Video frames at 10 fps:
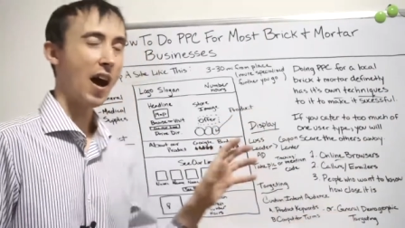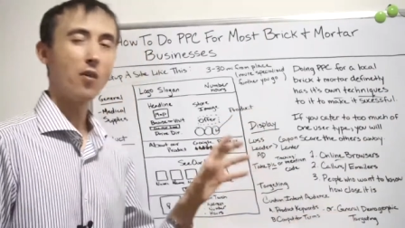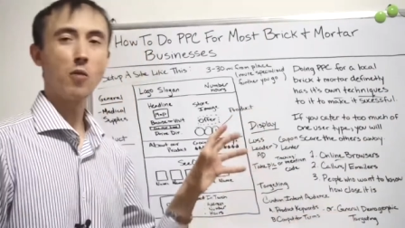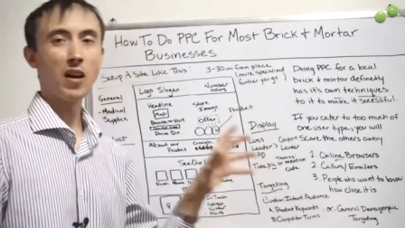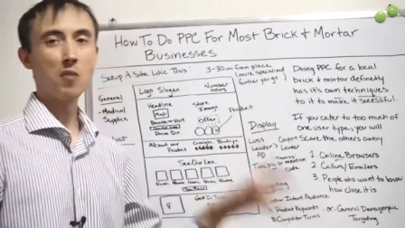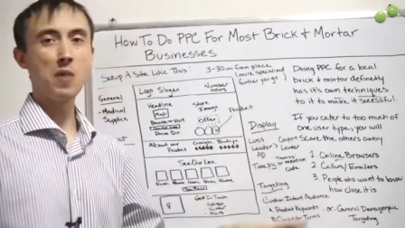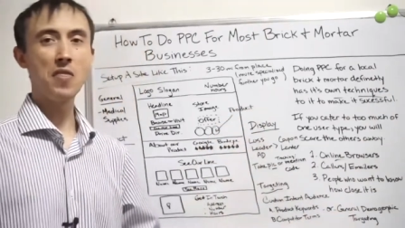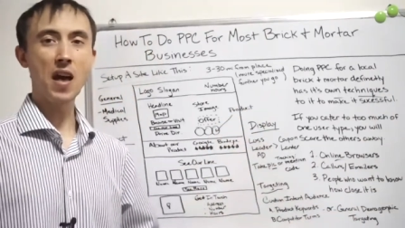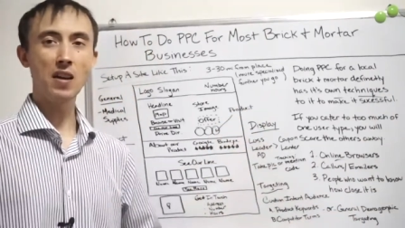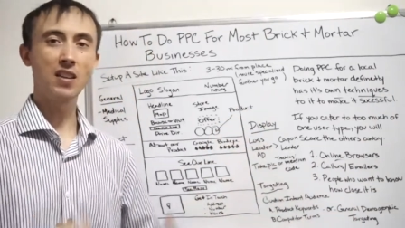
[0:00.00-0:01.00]
I don't
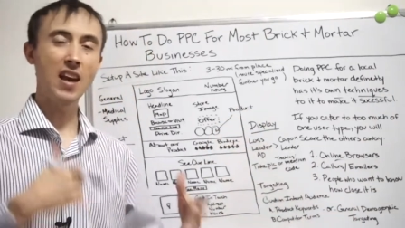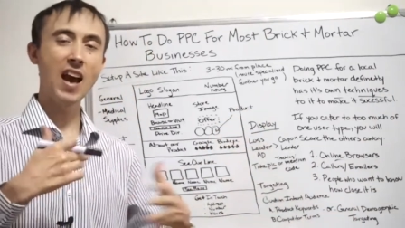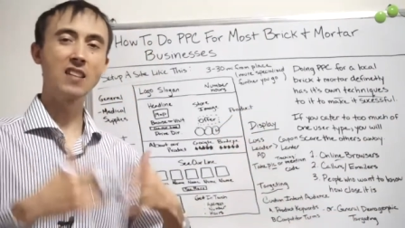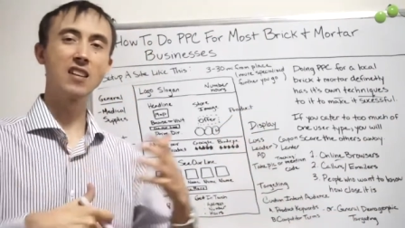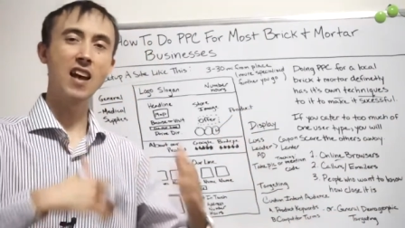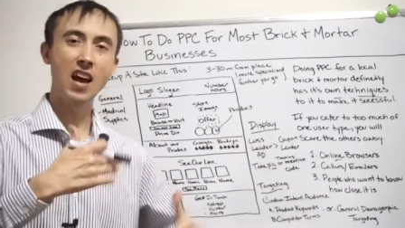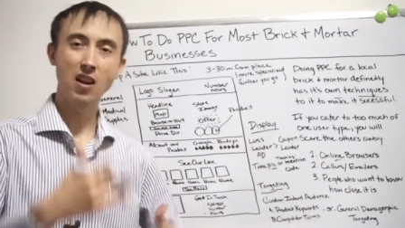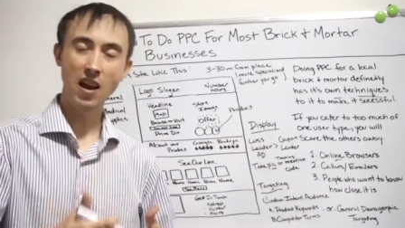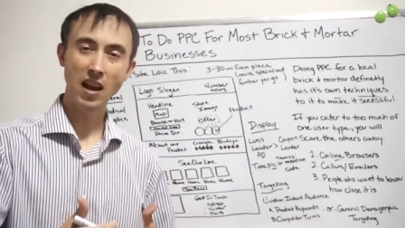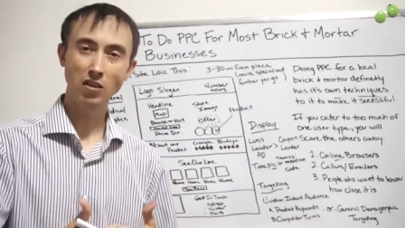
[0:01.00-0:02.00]
recommend that because it adds
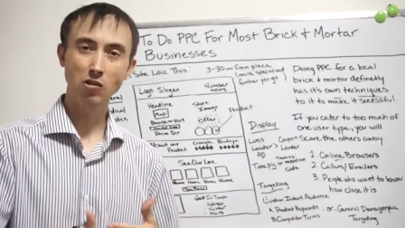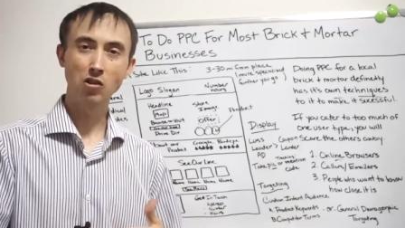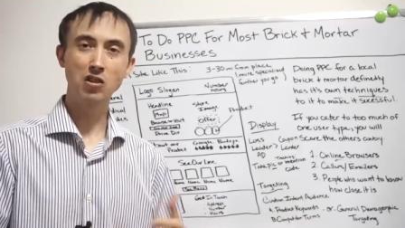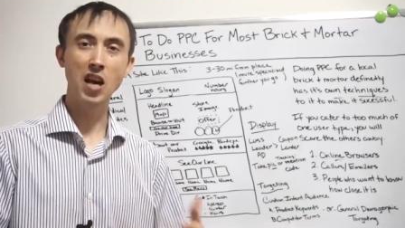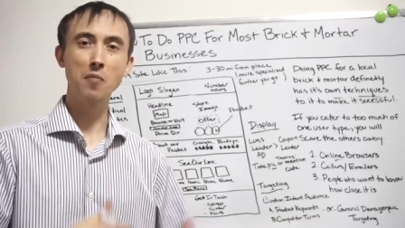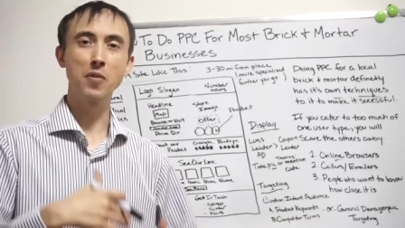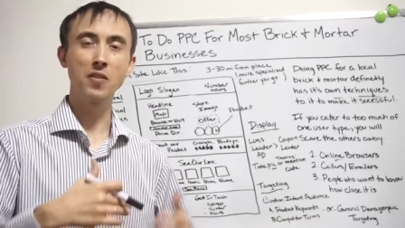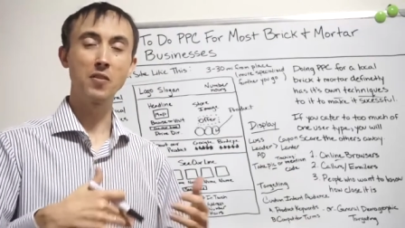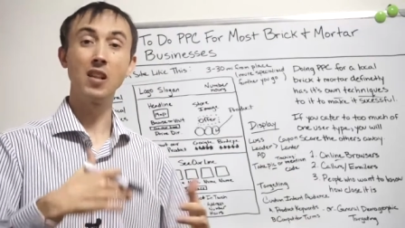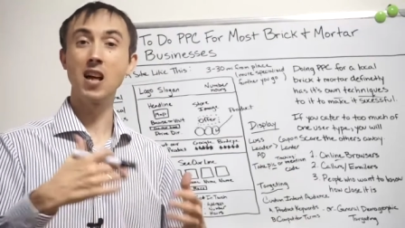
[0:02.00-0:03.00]
an extra
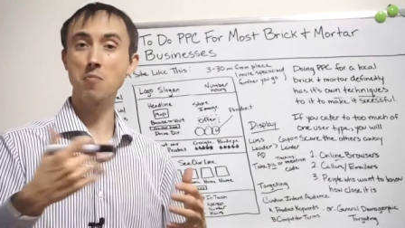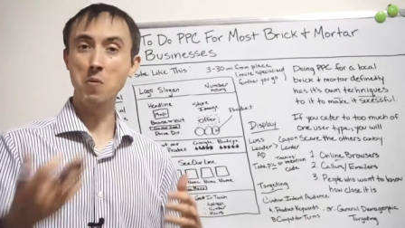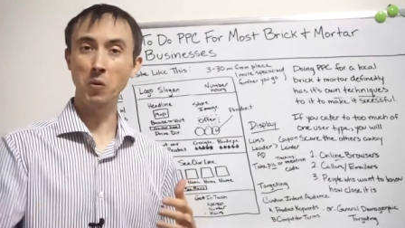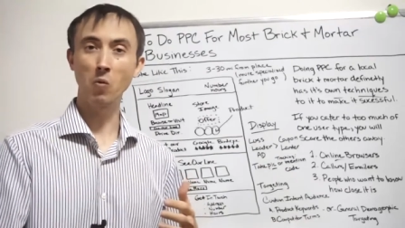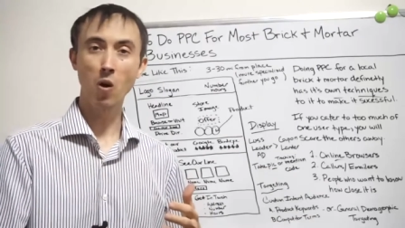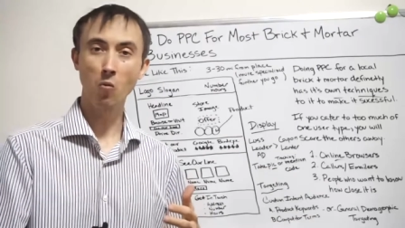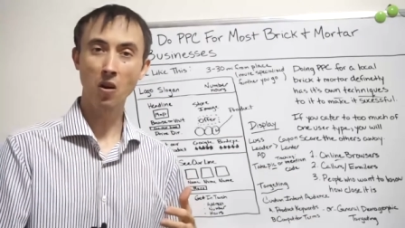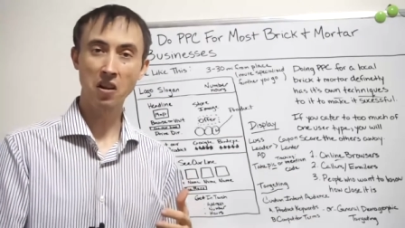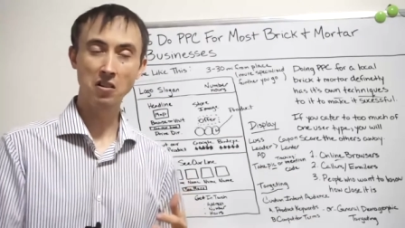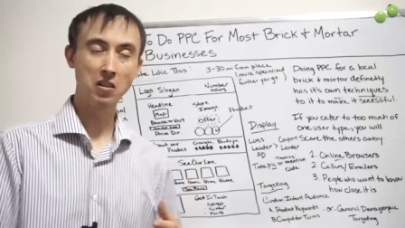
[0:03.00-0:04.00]
step that a lot of people
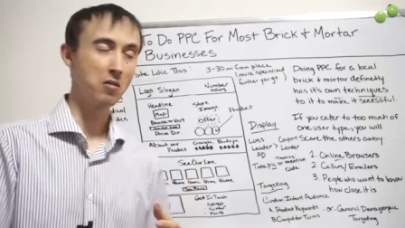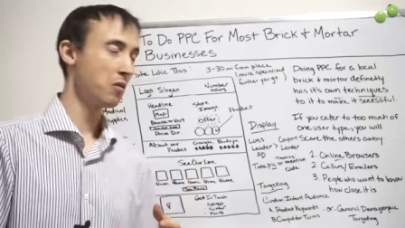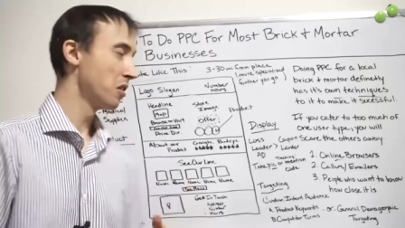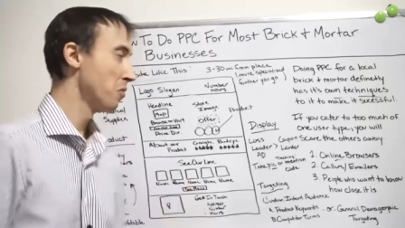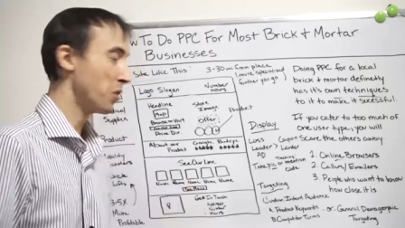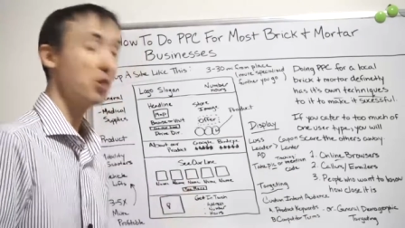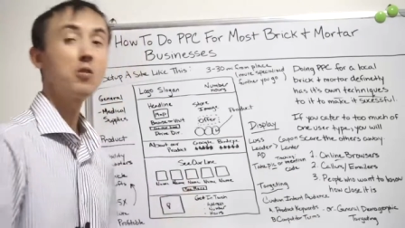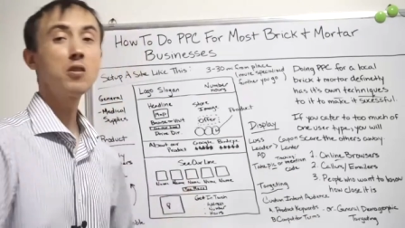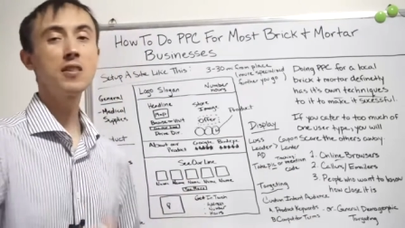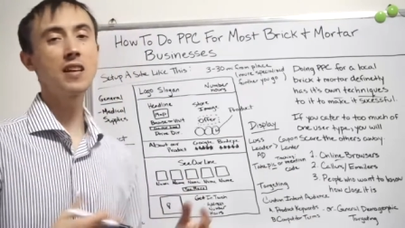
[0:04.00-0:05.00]
won't want to do, but
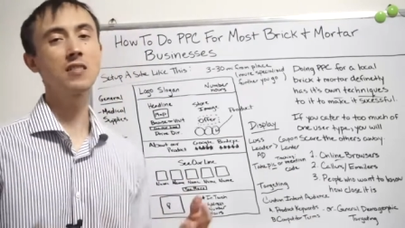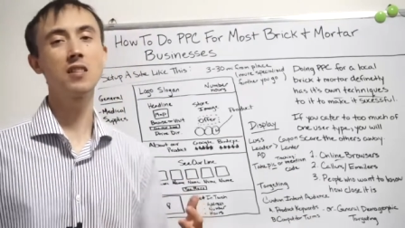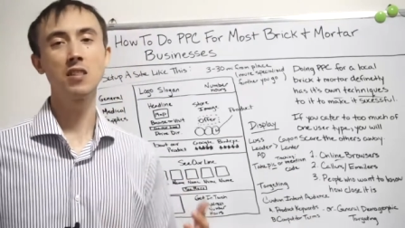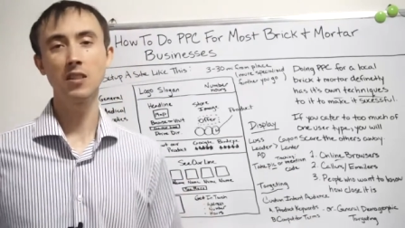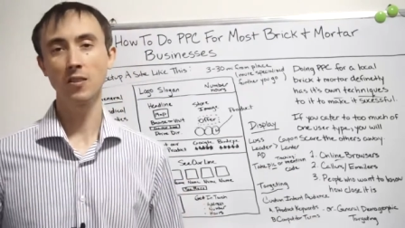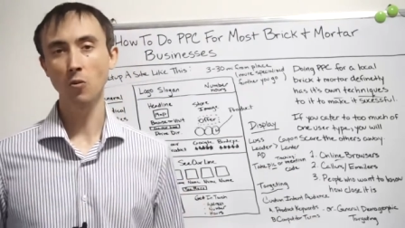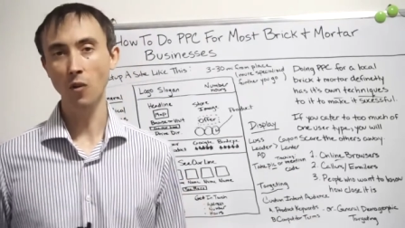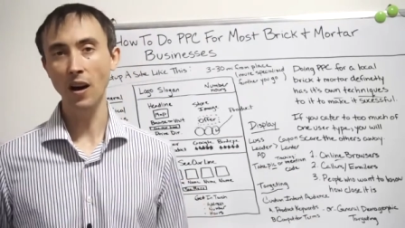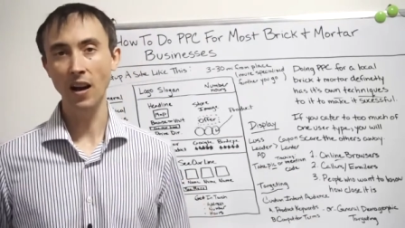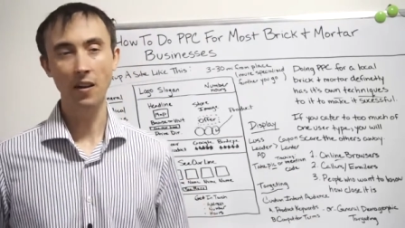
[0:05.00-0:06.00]
you could test it
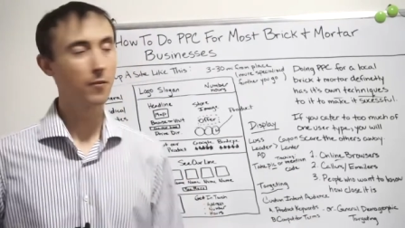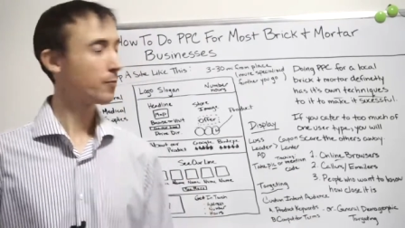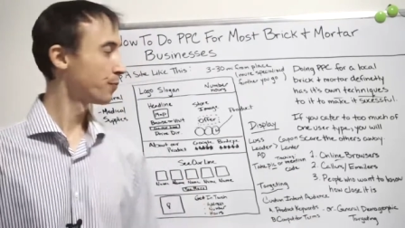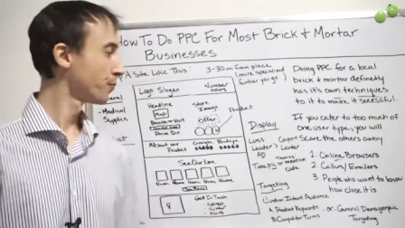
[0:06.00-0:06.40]
either way.